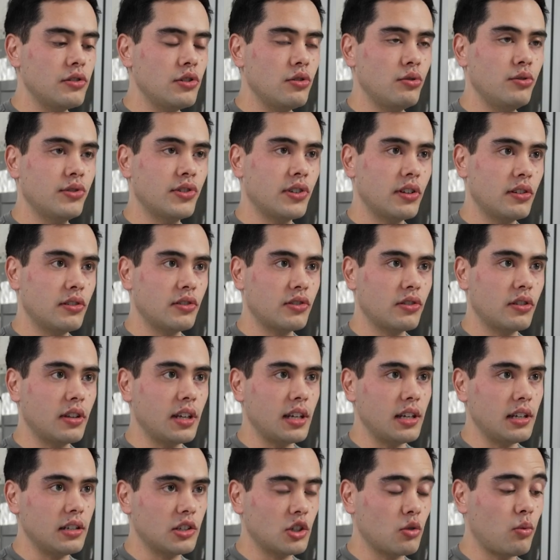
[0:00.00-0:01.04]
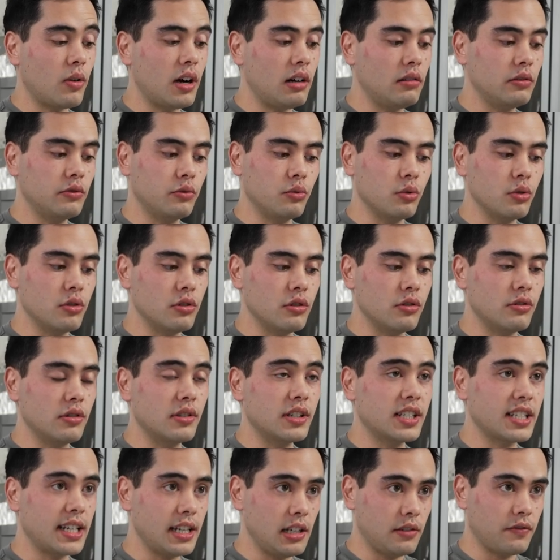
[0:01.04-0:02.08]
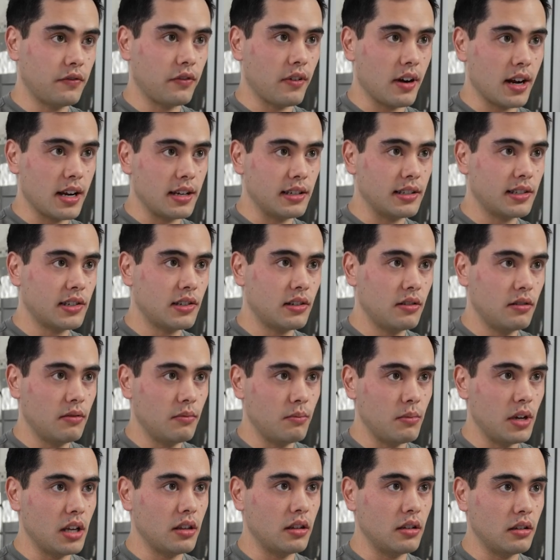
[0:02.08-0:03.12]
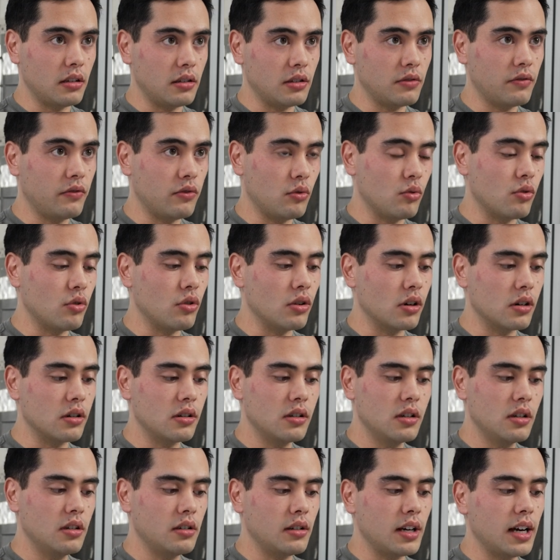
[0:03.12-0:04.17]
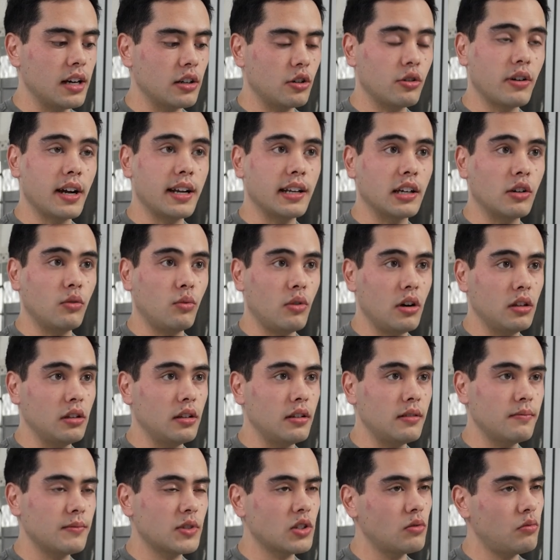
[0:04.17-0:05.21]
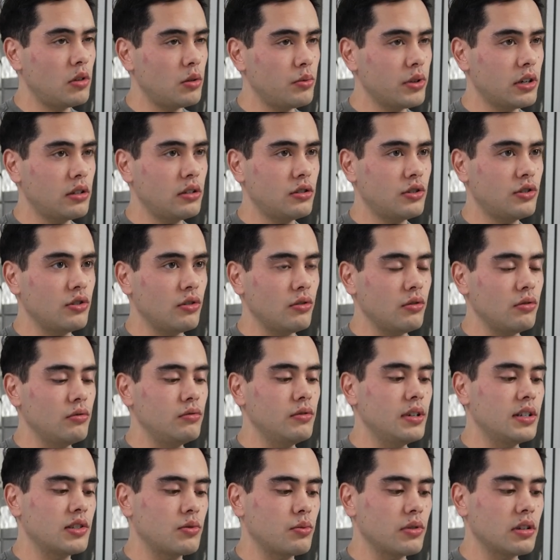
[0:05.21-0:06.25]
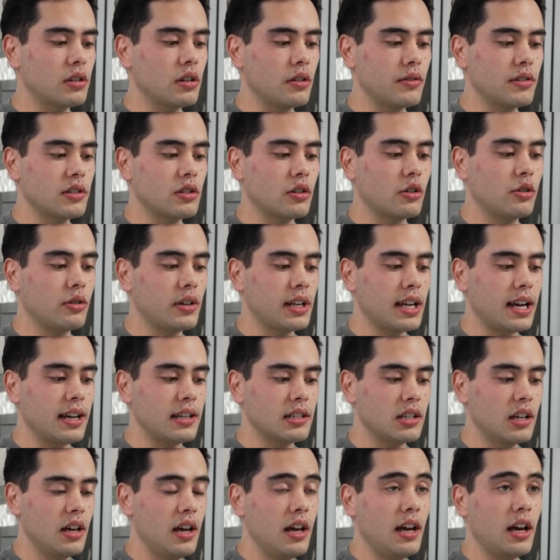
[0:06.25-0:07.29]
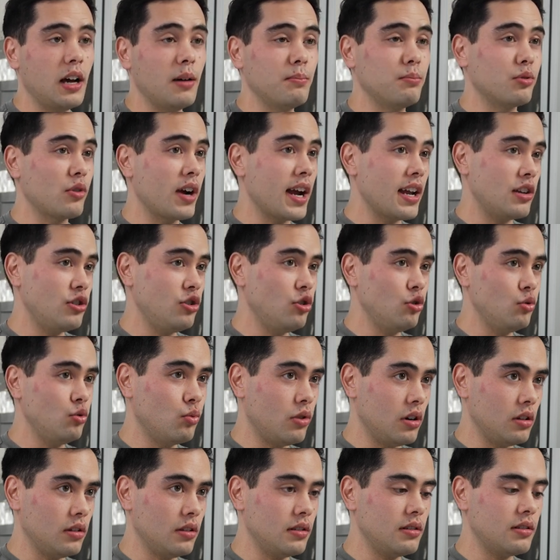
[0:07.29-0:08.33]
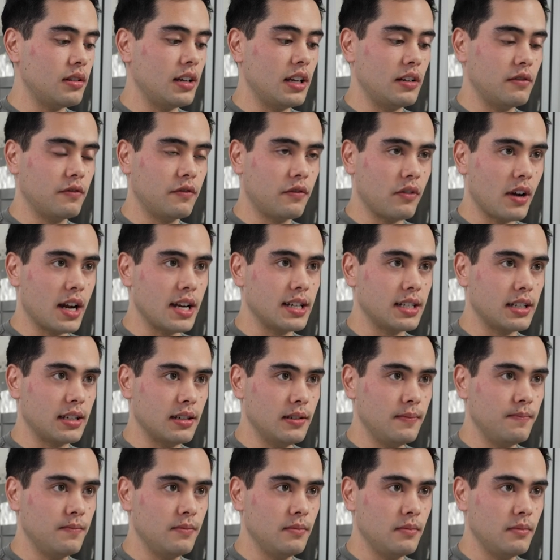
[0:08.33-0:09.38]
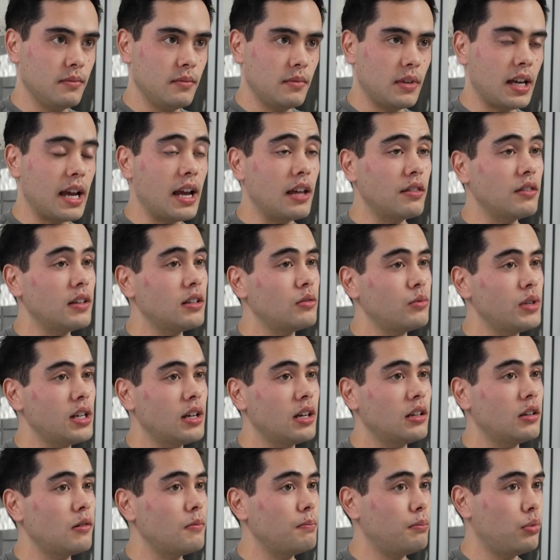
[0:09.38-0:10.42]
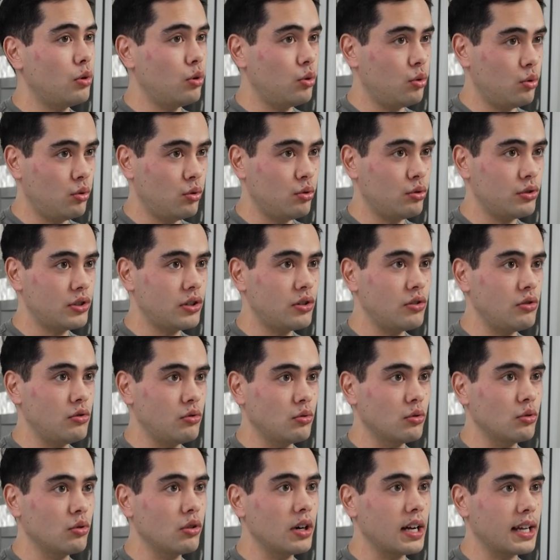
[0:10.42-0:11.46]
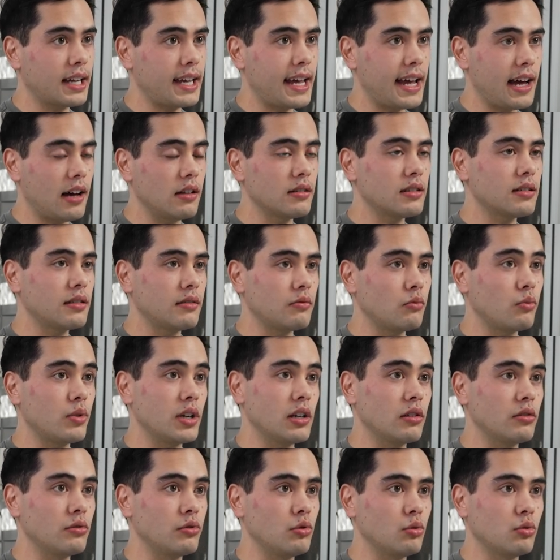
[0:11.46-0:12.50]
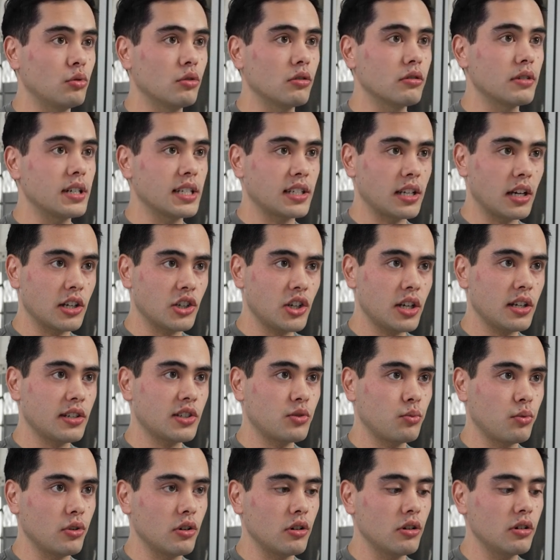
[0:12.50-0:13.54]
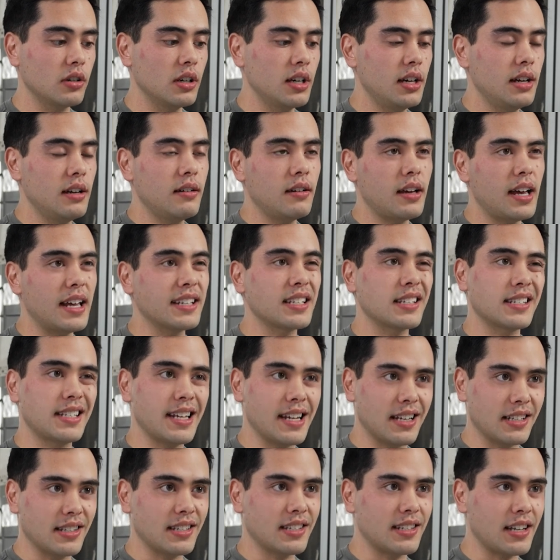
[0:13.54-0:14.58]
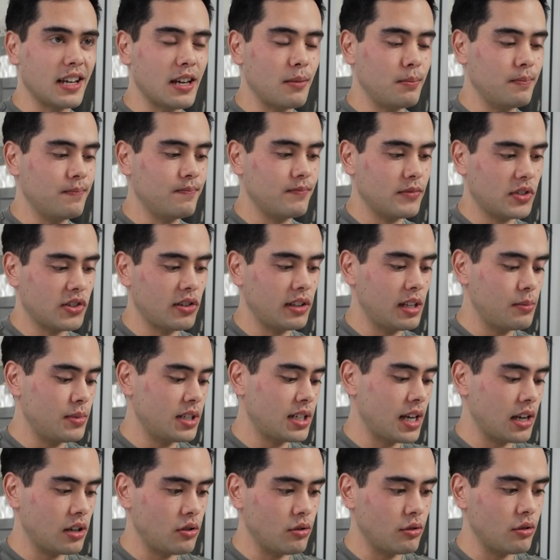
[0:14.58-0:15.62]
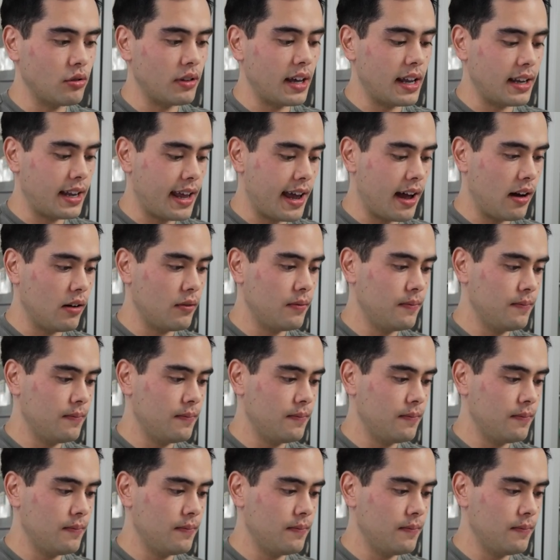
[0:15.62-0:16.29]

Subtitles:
uses the 12-word seed phrase method for creating a wallet. So what we're going to do is we're going to create a brand wallet in Freighter, and then we can import your account where your SHX were as a second step. So let me take you through that now.